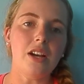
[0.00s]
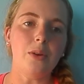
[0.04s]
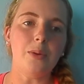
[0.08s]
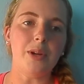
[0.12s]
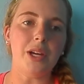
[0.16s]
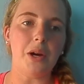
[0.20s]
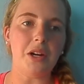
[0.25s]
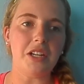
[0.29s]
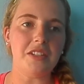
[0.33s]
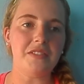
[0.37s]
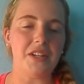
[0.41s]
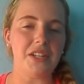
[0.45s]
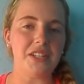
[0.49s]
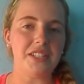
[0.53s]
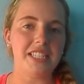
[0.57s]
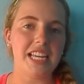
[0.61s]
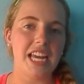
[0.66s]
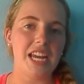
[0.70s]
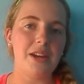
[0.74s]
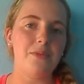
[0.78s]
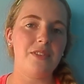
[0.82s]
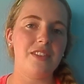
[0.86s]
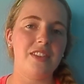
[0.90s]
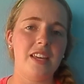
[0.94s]
We always felt
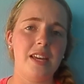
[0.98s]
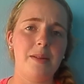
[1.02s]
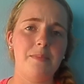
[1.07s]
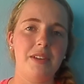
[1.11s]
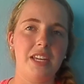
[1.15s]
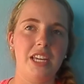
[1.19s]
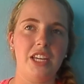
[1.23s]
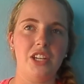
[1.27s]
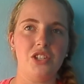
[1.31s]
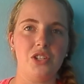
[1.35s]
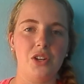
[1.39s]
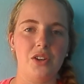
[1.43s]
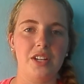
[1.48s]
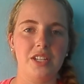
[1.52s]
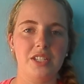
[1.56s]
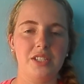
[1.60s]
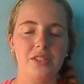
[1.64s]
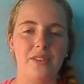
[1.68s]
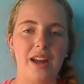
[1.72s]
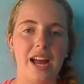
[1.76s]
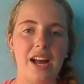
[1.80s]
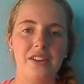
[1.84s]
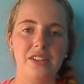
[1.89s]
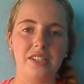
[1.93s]
safe with him. He showed us
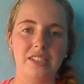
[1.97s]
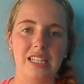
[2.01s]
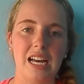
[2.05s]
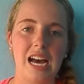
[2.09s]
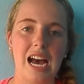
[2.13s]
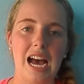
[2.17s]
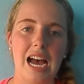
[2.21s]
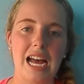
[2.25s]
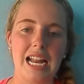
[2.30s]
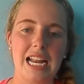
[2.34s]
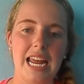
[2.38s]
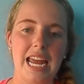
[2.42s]
around a lot,